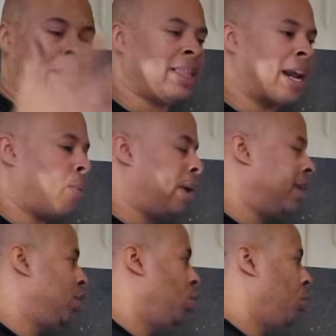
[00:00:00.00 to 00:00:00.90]
that I
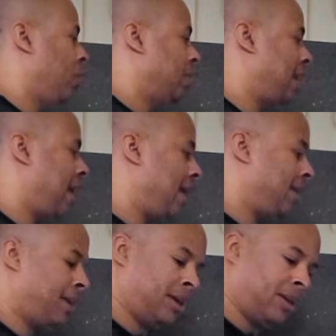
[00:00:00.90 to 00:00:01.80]
wanted to, or it's not,
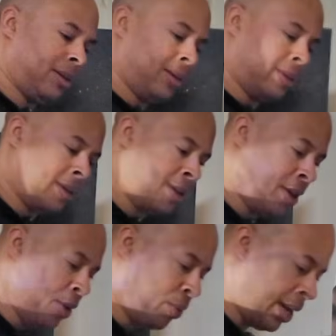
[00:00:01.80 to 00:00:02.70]

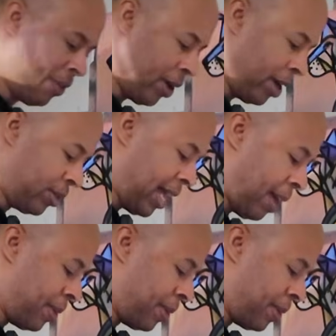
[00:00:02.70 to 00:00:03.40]
whatever else happens.